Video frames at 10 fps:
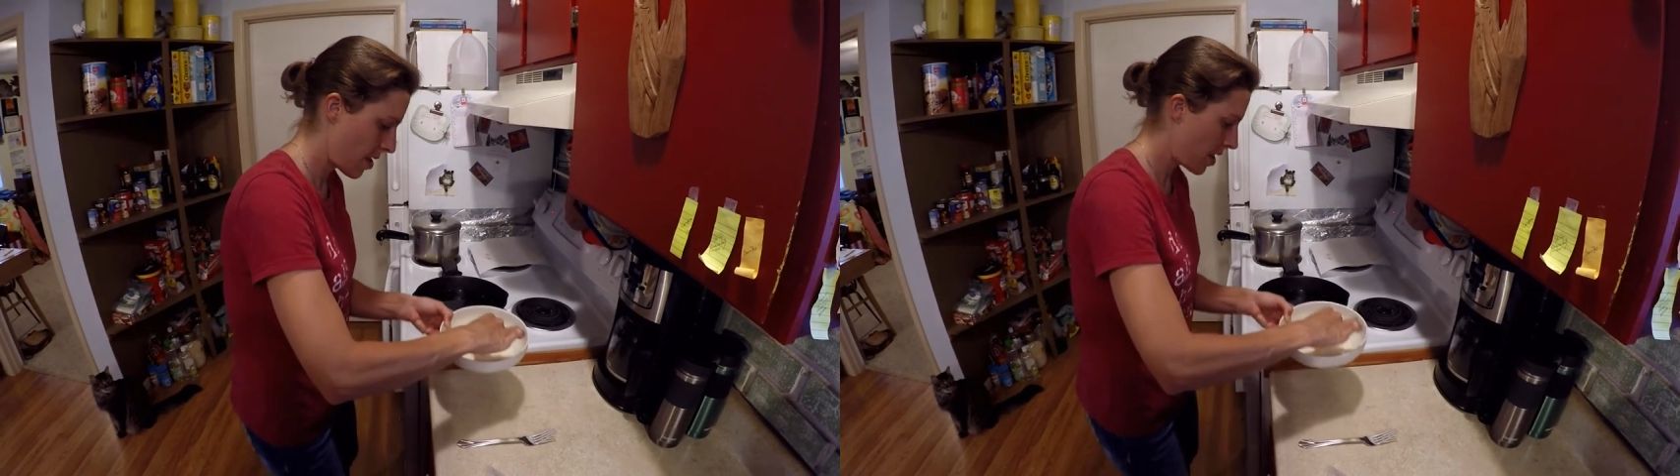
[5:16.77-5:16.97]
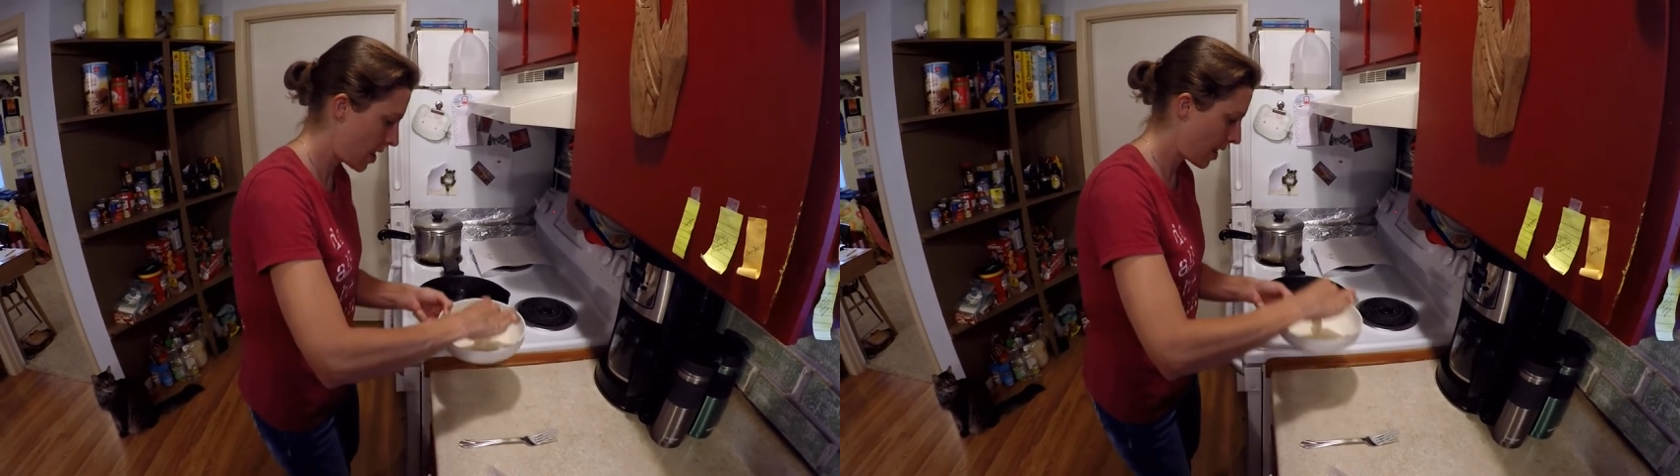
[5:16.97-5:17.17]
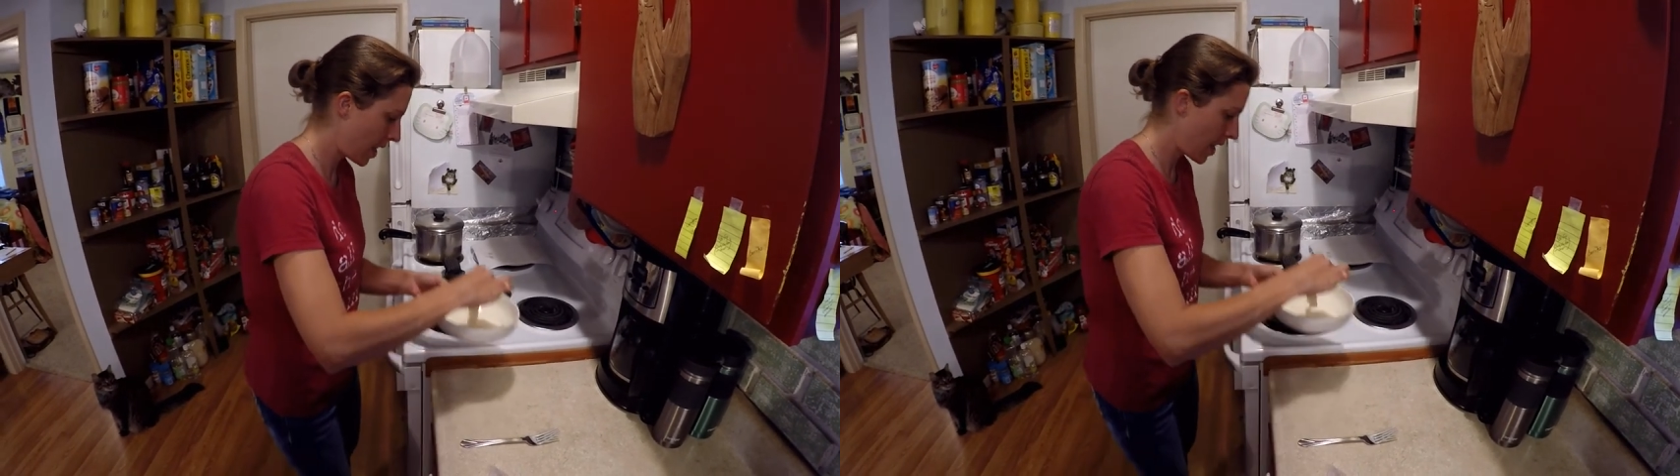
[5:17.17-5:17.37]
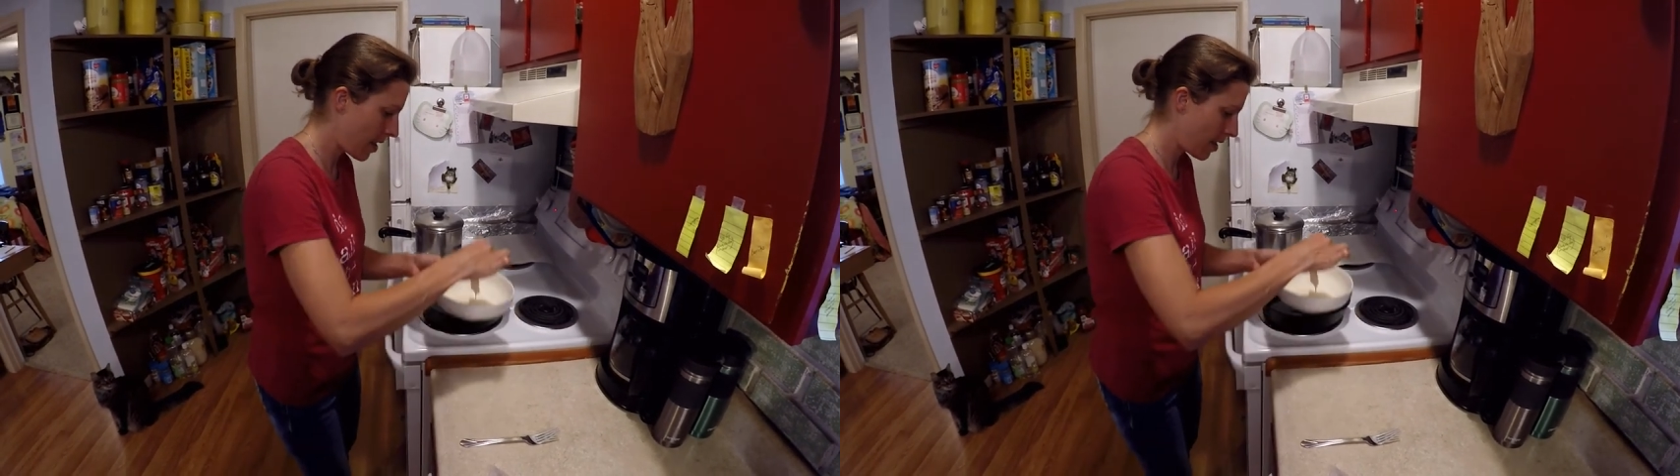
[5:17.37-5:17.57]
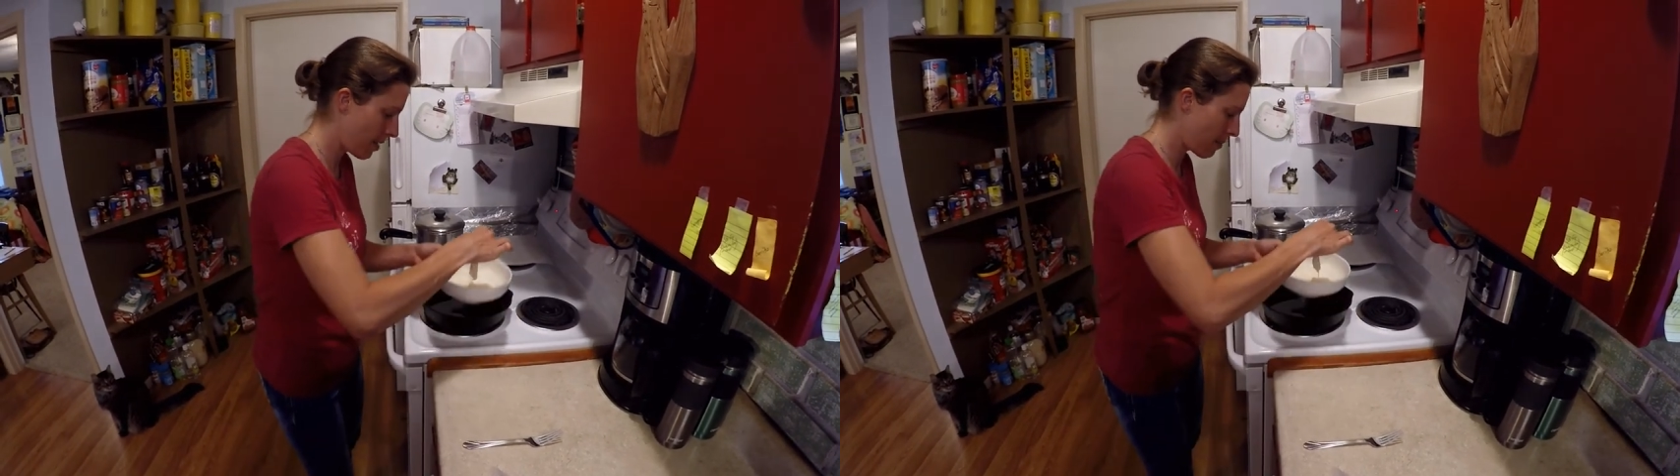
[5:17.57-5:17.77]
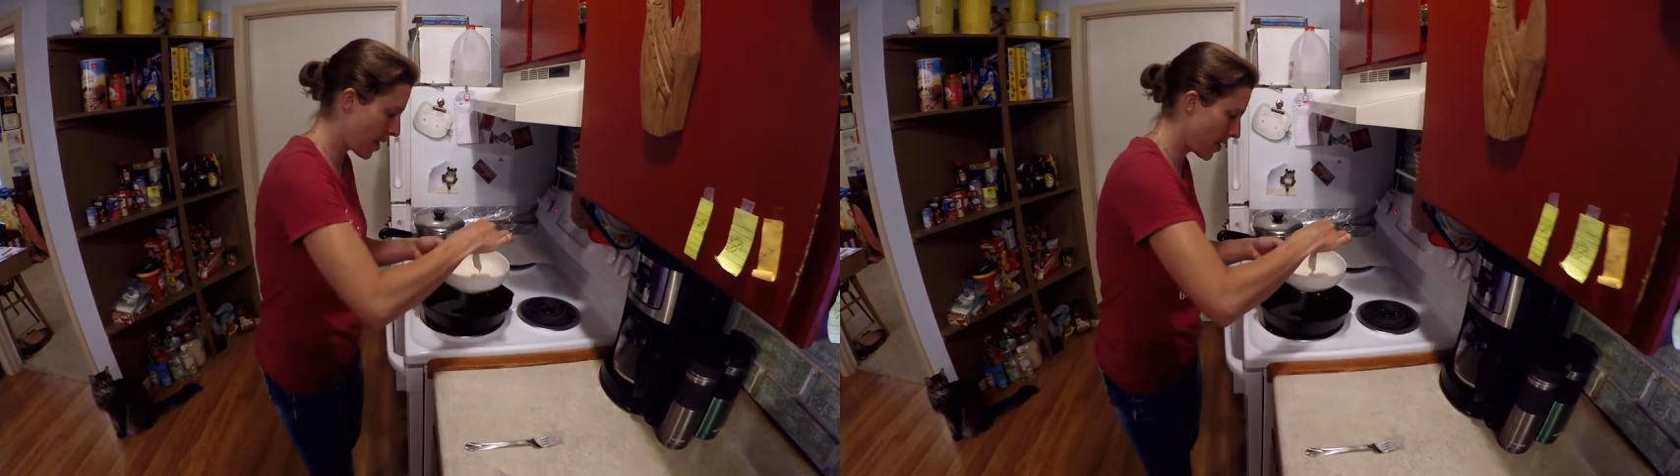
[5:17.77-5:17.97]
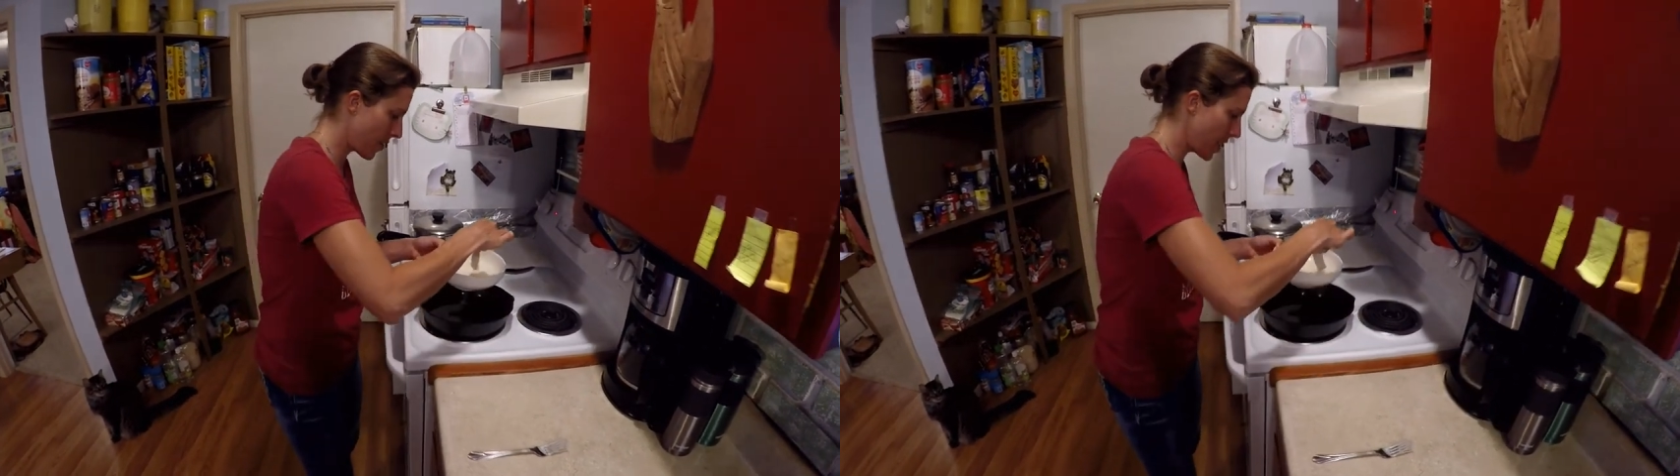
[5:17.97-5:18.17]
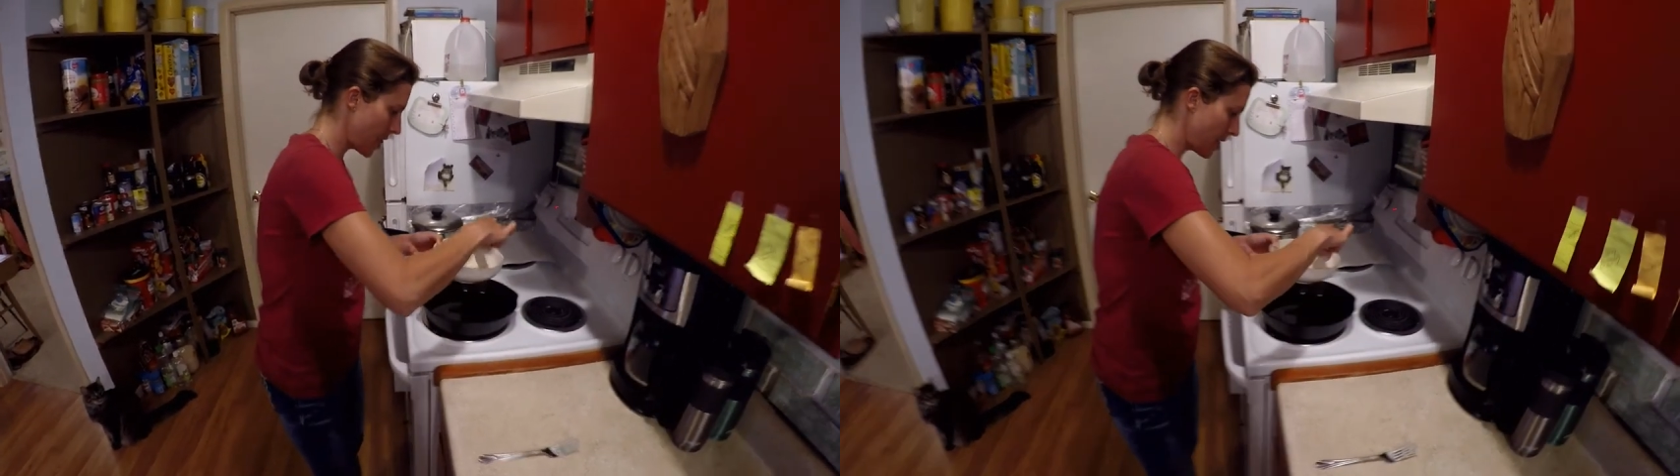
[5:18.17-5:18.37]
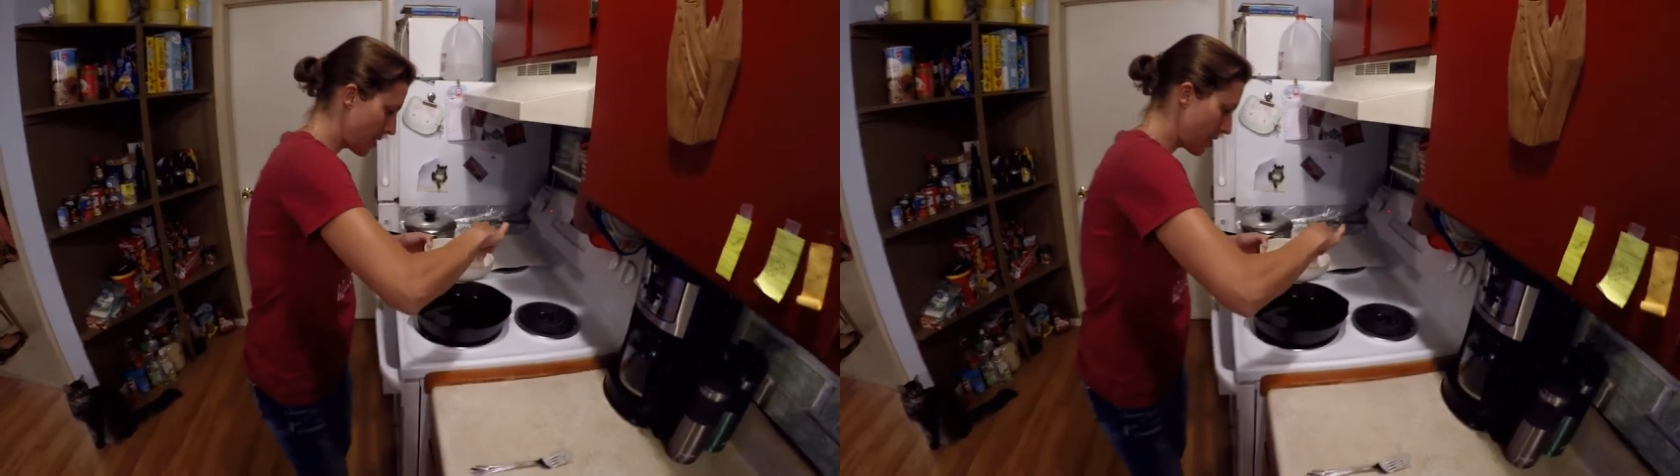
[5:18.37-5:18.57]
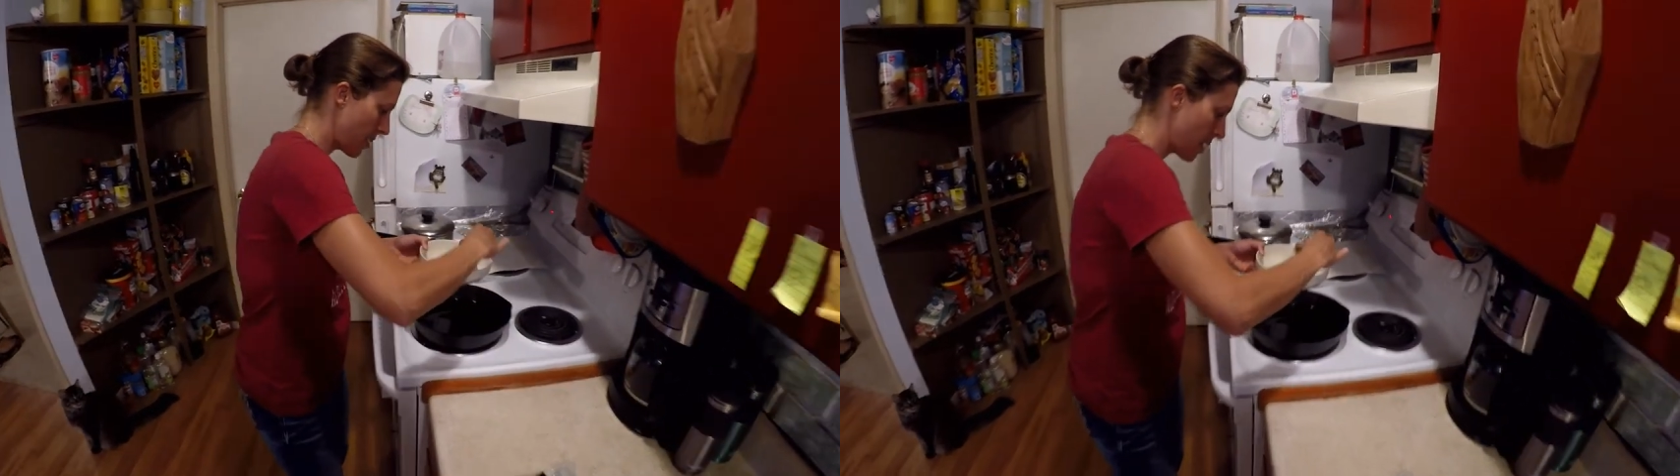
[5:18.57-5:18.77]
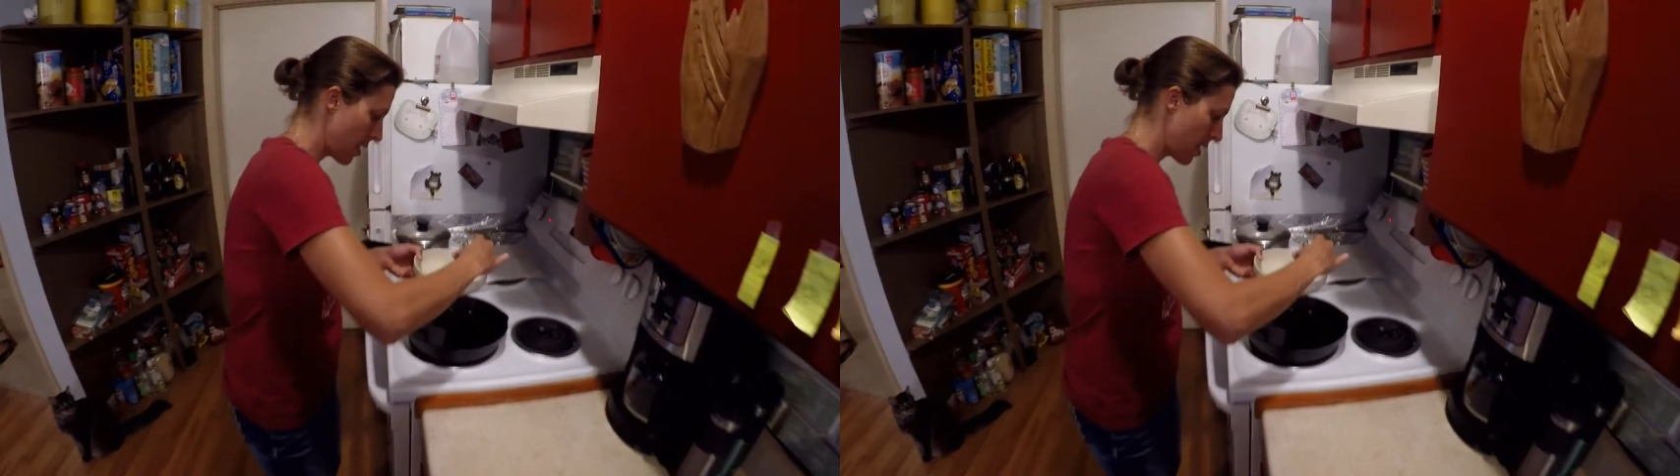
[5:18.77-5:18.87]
And then lay it in my grease.